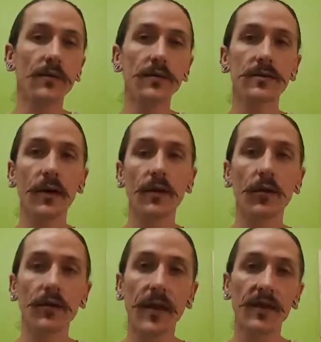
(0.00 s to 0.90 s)
I learned
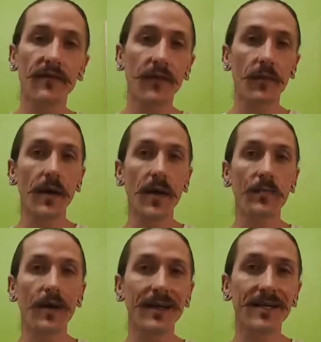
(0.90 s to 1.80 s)
that from a
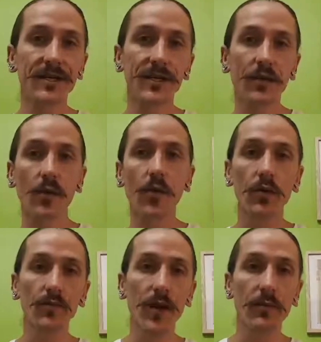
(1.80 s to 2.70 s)
practitioner called
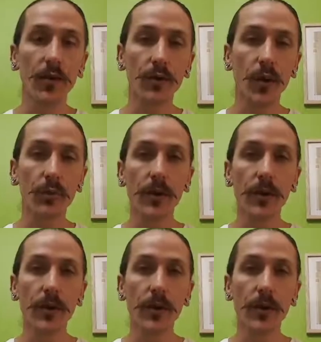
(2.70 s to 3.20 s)
Brett Montgomery,